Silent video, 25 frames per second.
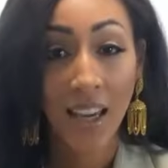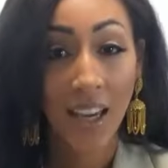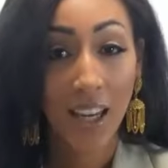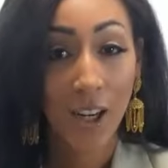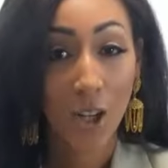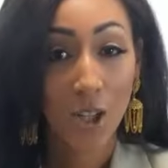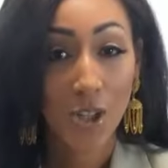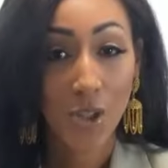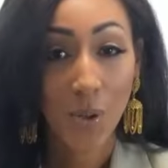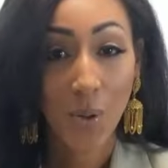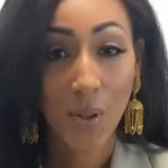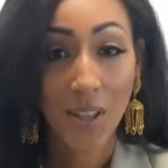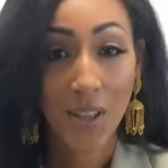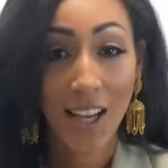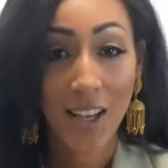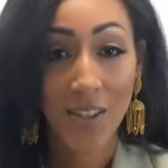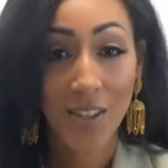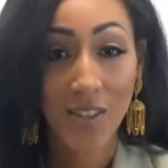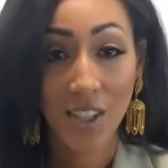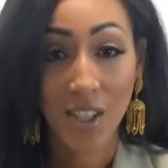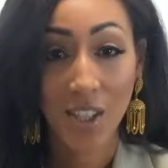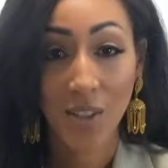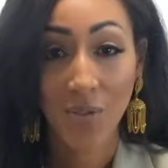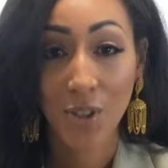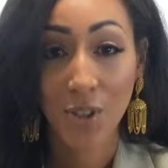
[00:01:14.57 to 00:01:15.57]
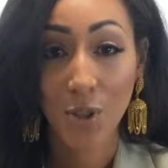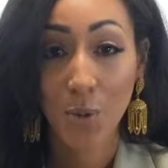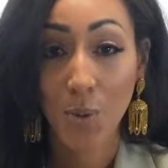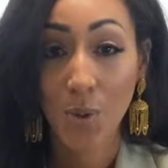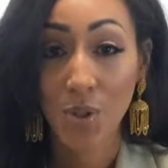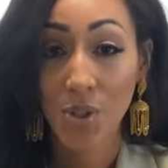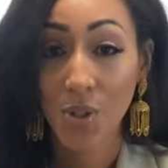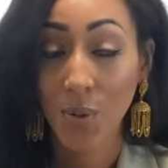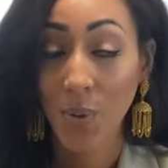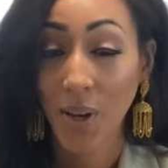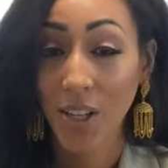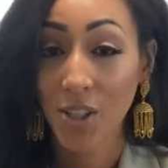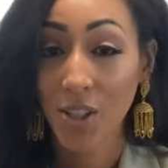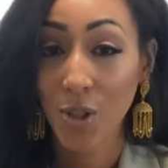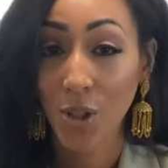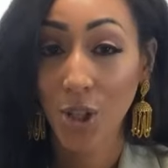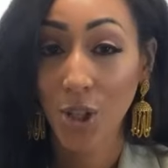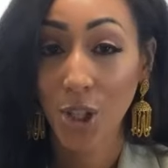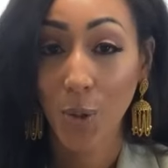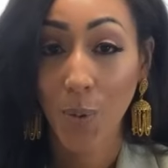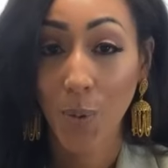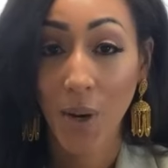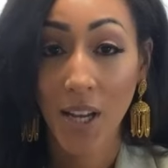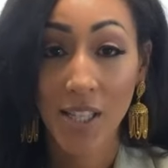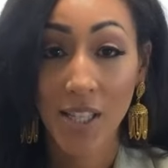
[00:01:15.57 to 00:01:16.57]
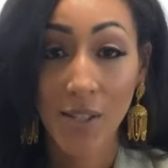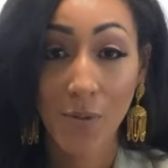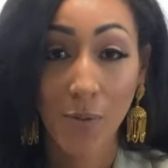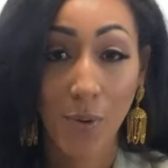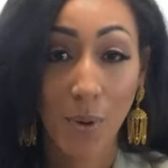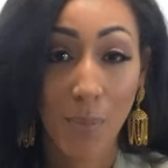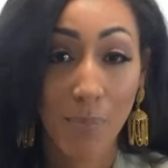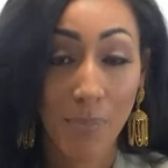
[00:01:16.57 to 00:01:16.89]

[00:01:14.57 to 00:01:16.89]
It also allows individuals to enter the U.S. for